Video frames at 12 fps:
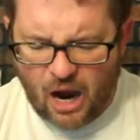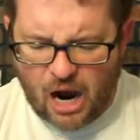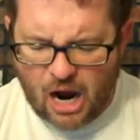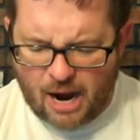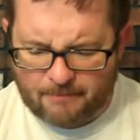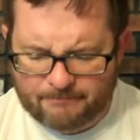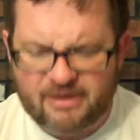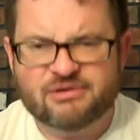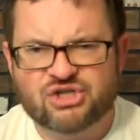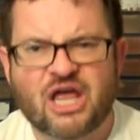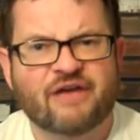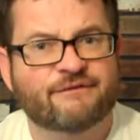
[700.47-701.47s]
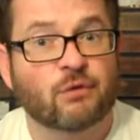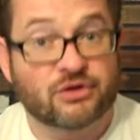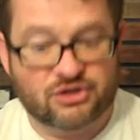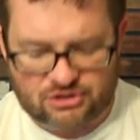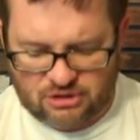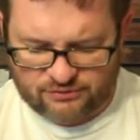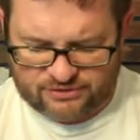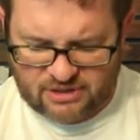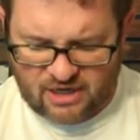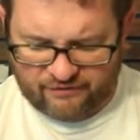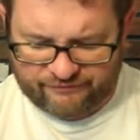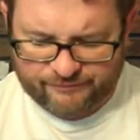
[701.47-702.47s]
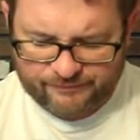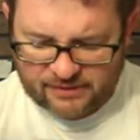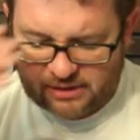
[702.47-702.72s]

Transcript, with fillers: Um, but July 4th is close enough.